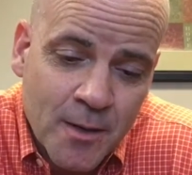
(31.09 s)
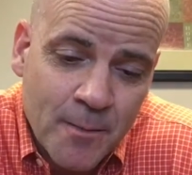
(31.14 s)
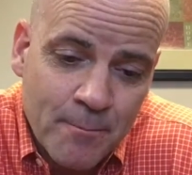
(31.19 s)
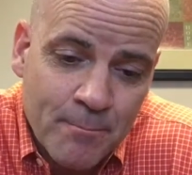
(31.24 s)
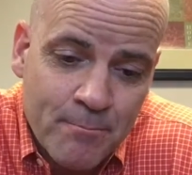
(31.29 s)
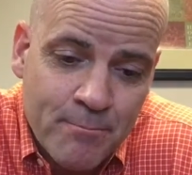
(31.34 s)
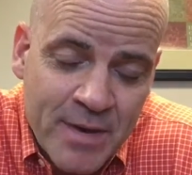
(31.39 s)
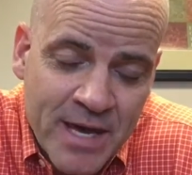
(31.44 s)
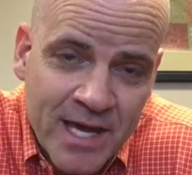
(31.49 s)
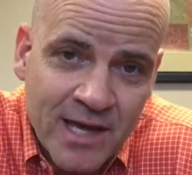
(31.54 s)

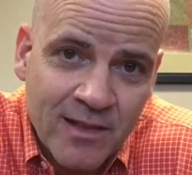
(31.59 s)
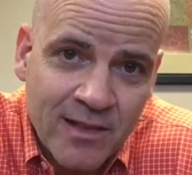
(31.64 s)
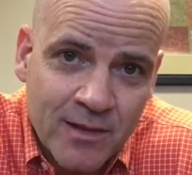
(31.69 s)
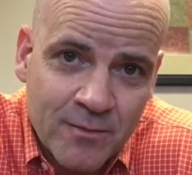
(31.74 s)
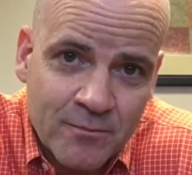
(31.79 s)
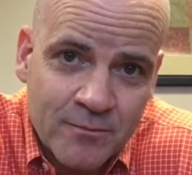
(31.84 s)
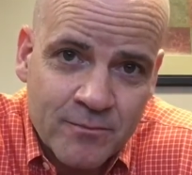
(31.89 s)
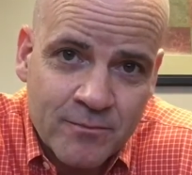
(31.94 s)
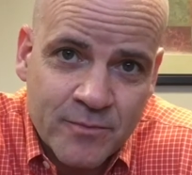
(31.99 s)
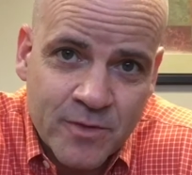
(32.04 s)

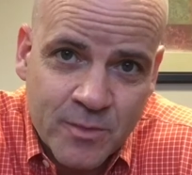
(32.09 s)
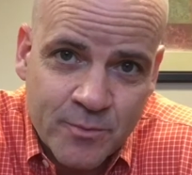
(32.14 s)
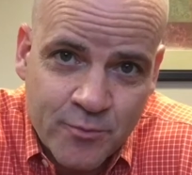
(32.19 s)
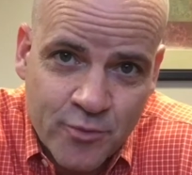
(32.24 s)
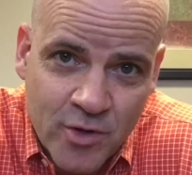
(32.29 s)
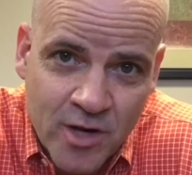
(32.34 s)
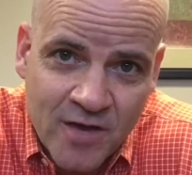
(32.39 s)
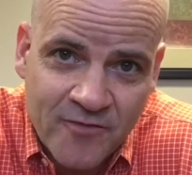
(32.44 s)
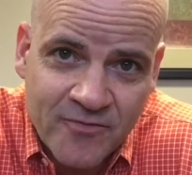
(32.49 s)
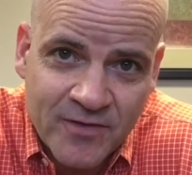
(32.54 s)
Balaam, the
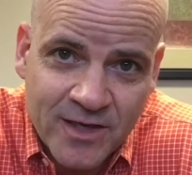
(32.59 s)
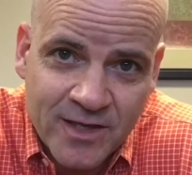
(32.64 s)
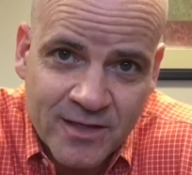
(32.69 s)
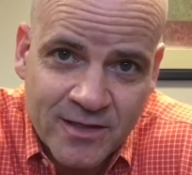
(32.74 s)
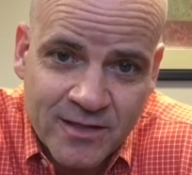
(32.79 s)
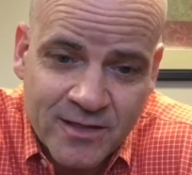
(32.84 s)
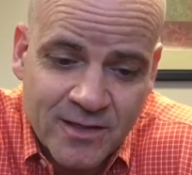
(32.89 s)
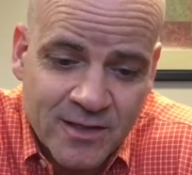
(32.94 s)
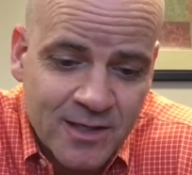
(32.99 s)
prophet,